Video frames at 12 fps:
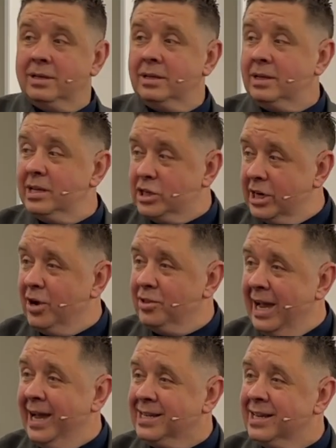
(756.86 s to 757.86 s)
Did you know
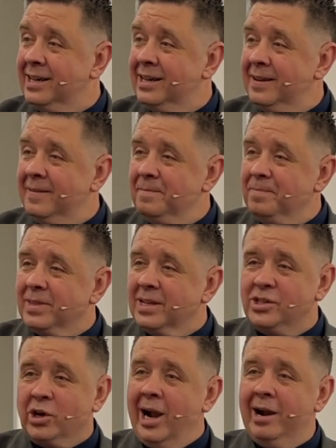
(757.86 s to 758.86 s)
that?
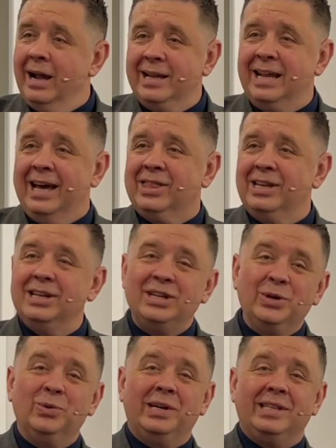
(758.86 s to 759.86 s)
Dryer had nothing to
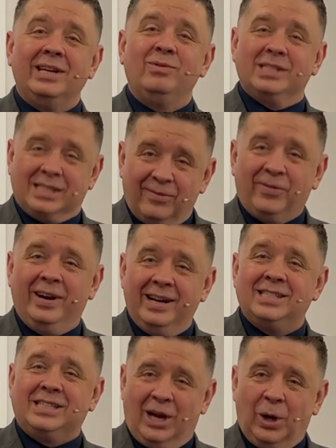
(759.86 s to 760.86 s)
do with it. It was the
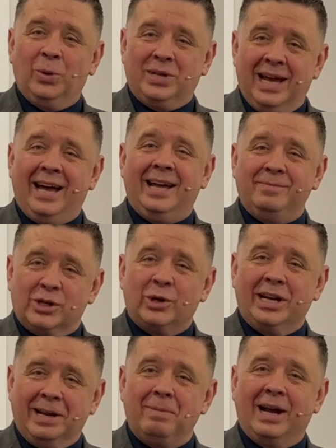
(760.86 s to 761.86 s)
fridge the whole time
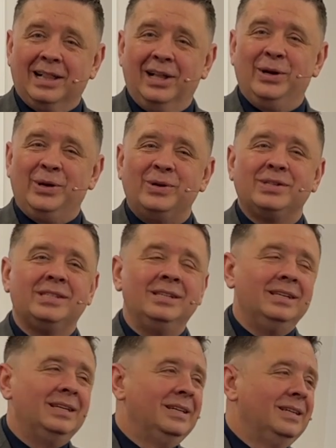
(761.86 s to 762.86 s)
shrinking my clothes
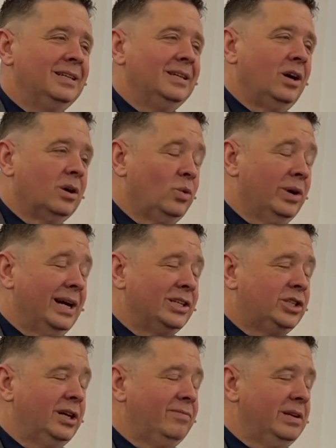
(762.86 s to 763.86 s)
or what I
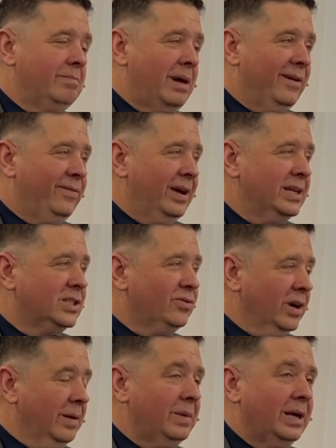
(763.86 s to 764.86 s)
shoved in my face
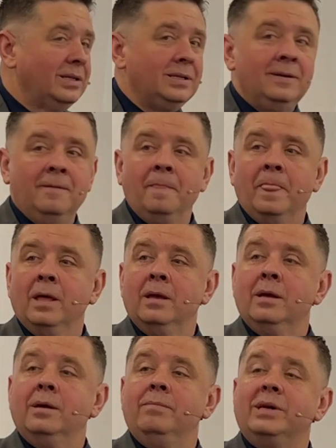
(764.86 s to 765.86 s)
from it.
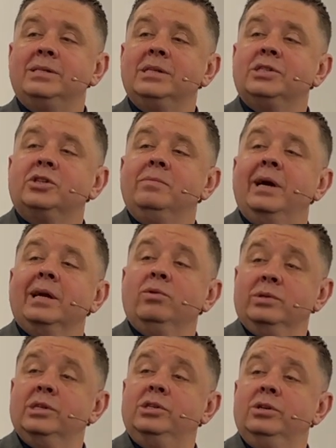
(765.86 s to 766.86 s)
My sister back,
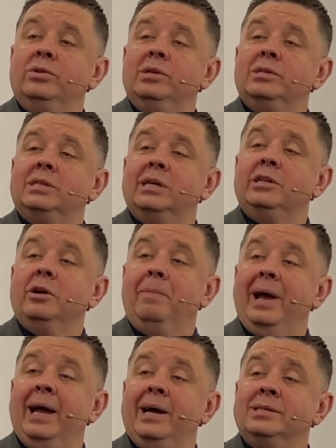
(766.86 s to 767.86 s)
was it you that said your
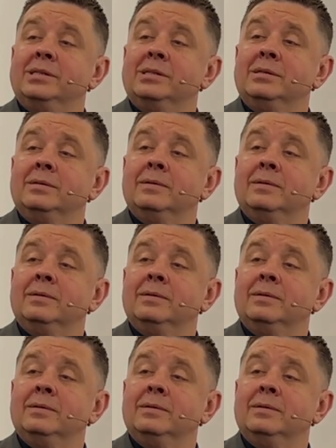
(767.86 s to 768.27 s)
past?